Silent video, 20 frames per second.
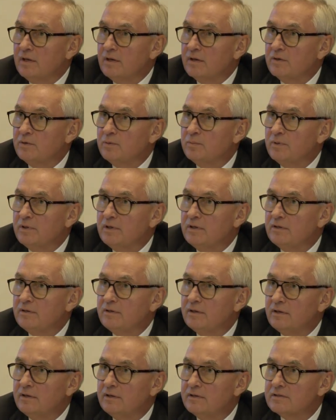
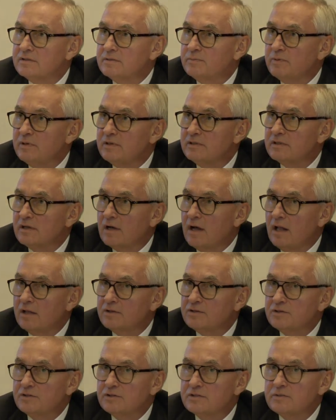humanitarian space,
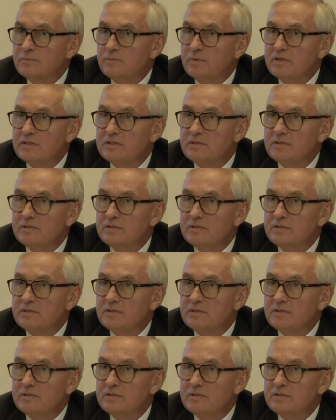cultural space,